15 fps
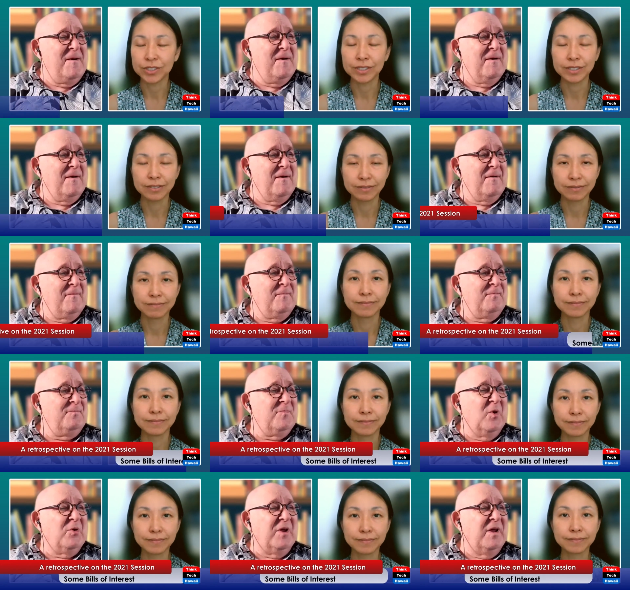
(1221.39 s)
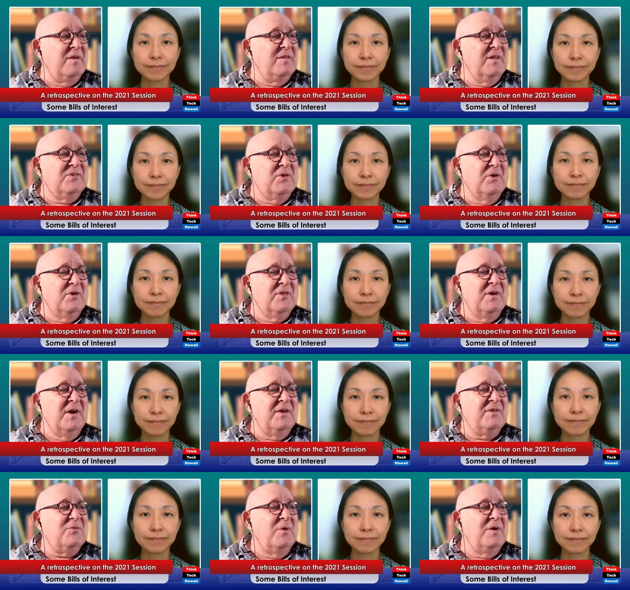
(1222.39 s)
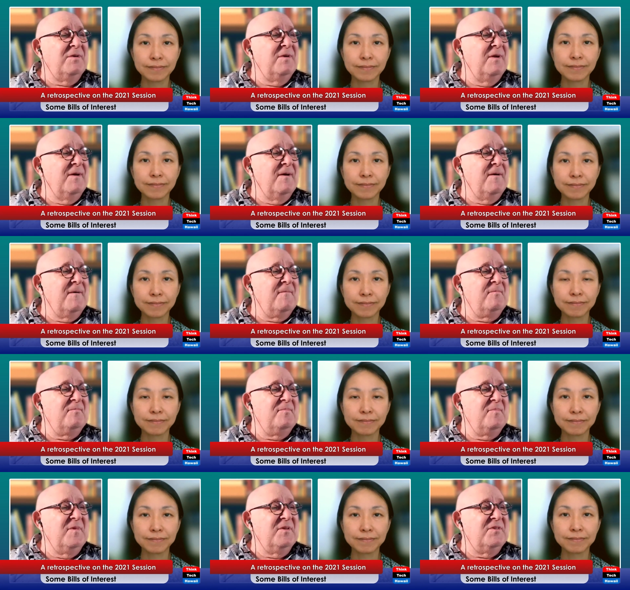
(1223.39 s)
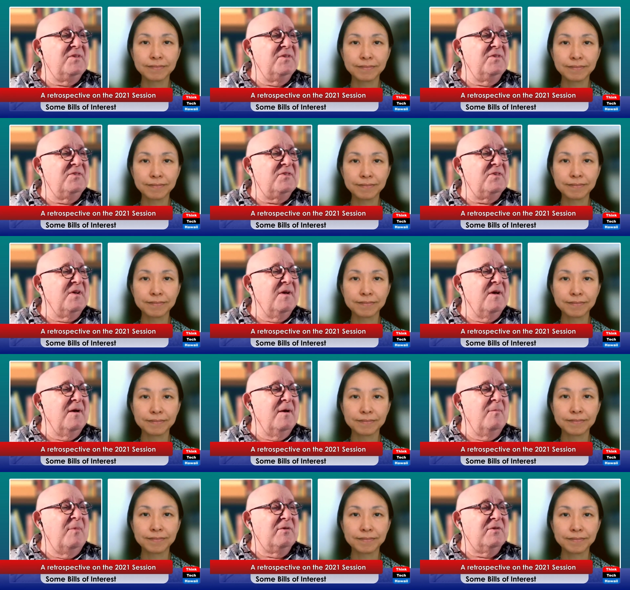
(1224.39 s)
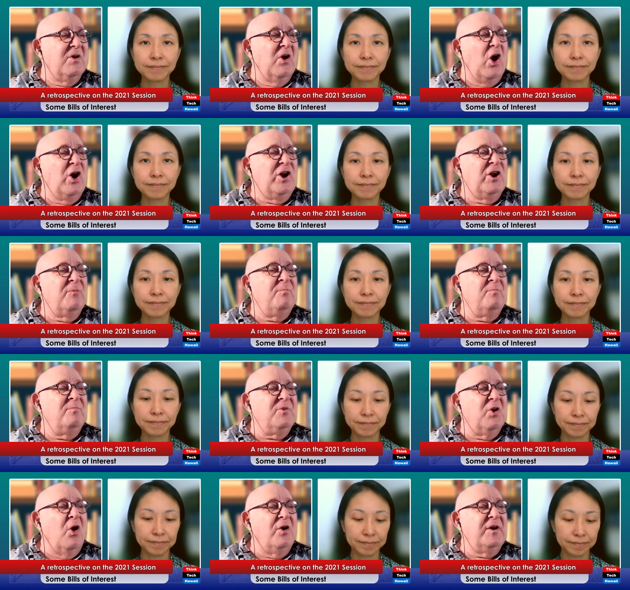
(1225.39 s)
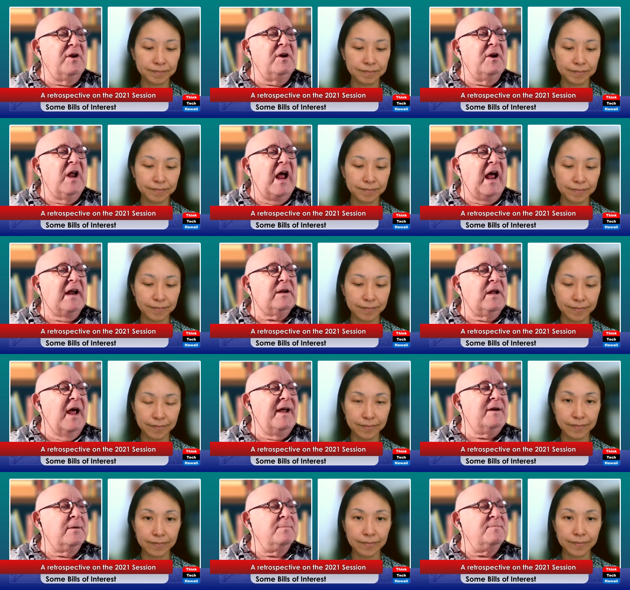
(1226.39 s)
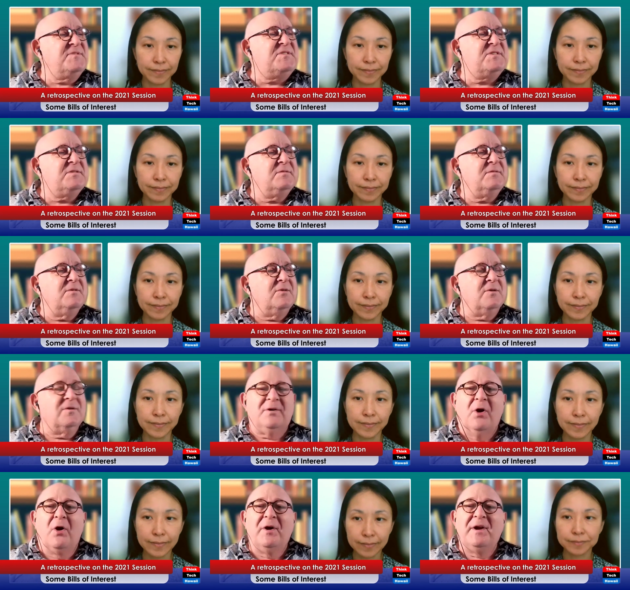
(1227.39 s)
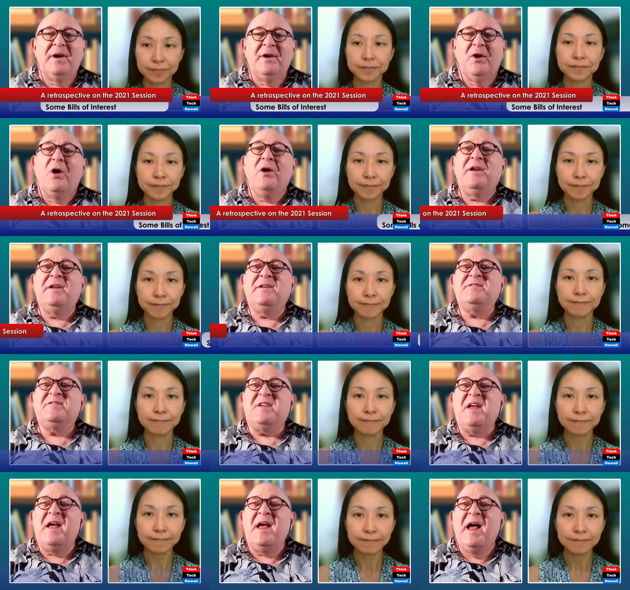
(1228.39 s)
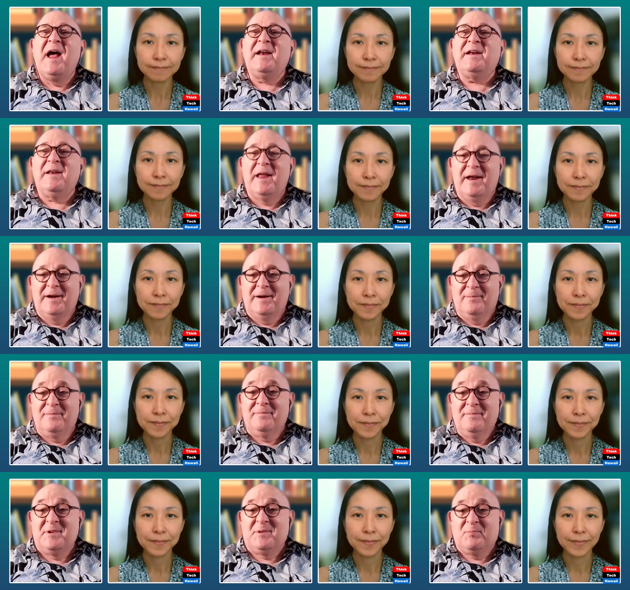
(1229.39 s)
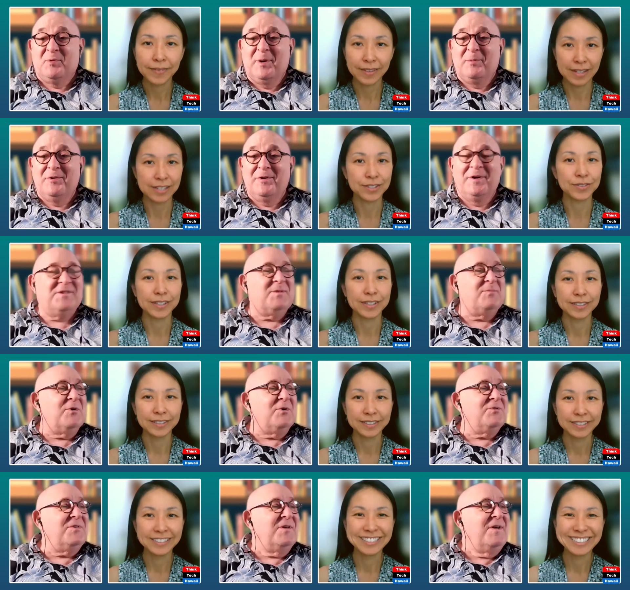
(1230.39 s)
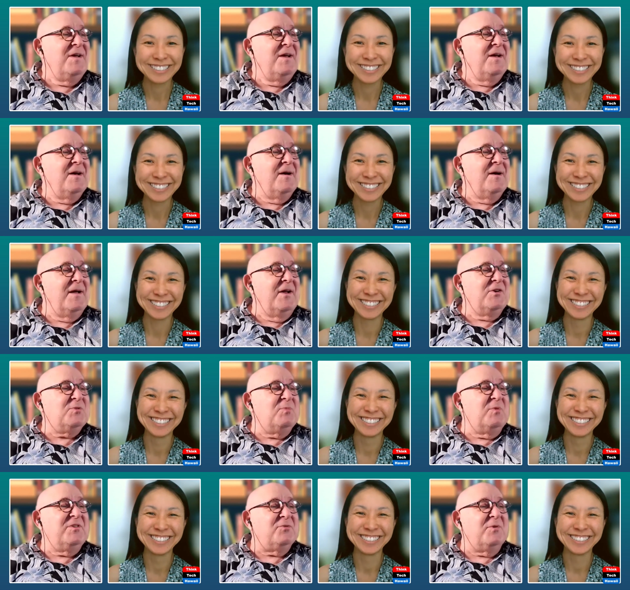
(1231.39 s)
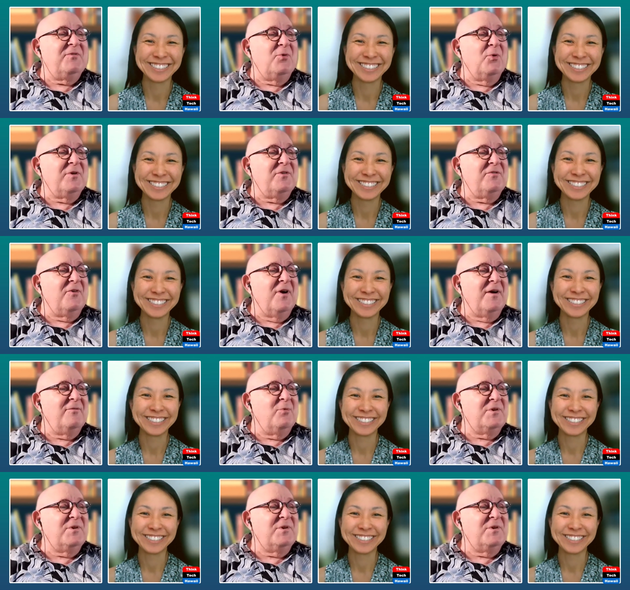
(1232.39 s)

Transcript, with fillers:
Speaker 1: sure. Okay, let's go to the next one. This is about guardian ad litems, or guardians ad litem is proper, I suppose. HB 345,